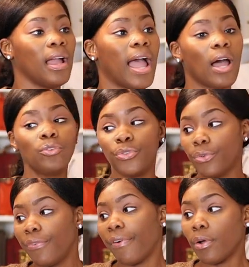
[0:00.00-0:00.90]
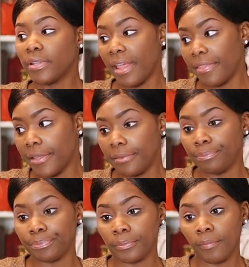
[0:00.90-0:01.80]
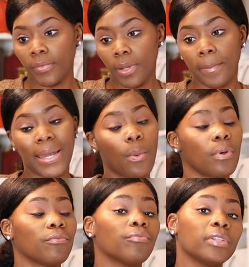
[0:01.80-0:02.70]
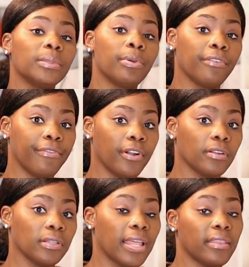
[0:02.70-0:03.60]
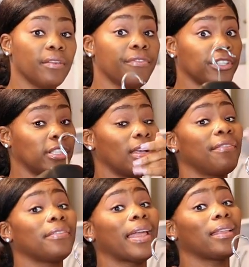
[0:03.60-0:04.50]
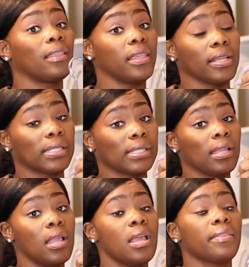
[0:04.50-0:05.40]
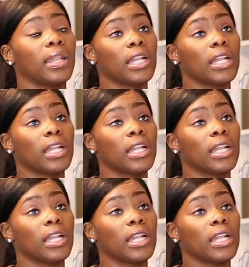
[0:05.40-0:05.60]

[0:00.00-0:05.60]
I'll do faux leather, but I would really prefer leather for stuff like this that